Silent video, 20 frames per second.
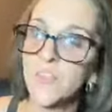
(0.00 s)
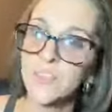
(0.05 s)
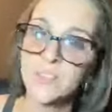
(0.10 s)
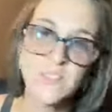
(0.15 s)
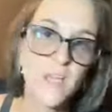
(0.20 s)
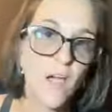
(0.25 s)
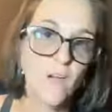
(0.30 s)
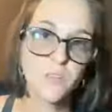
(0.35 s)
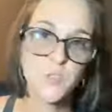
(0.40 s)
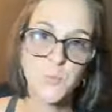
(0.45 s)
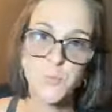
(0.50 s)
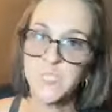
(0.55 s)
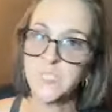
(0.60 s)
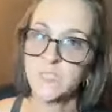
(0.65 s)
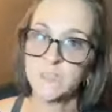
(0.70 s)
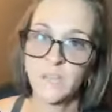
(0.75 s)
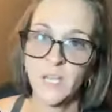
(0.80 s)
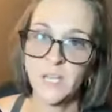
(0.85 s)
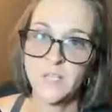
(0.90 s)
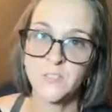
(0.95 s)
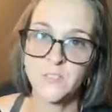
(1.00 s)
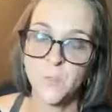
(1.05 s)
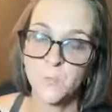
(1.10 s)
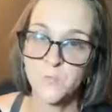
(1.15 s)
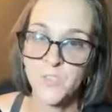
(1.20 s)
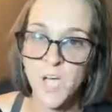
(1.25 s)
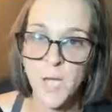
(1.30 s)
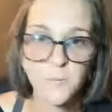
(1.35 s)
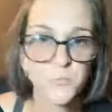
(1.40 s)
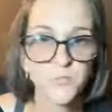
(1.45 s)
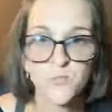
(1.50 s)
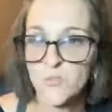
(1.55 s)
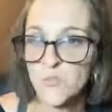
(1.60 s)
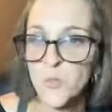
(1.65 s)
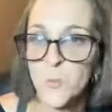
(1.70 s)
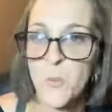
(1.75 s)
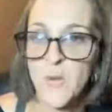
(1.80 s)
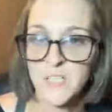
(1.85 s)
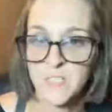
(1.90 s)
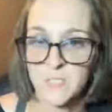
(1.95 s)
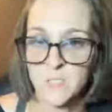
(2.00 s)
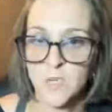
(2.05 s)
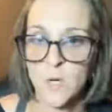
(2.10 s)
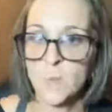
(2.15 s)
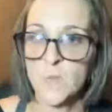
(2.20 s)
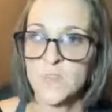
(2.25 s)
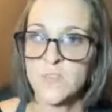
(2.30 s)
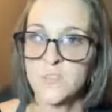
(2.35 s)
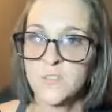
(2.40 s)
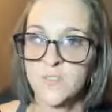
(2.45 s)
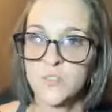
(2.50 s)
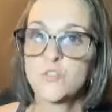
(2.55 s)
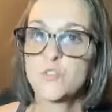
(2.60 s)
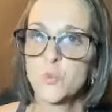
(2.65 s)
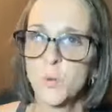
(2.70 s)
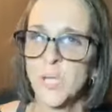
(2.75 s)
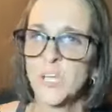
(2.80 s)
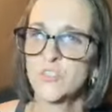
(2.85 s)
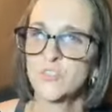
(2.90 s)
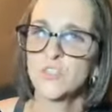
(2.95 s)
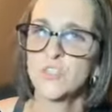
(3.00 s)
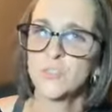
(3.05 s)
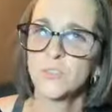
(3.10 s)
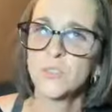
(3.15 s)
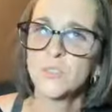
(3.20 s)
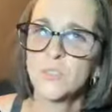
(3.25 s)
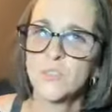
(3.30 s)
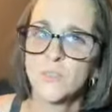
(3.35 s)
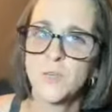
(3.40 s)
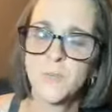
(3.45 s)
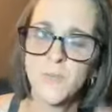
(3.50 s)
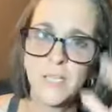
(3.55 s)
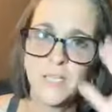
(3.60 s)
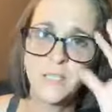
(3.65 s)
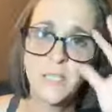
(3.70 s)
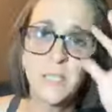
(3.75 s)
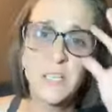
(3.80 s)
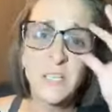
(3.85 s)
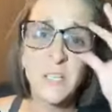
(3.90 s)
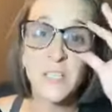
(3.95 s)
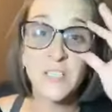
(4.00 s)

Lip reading: Things have to be delayed sometimes for the best to come of the situation. You know what I mean?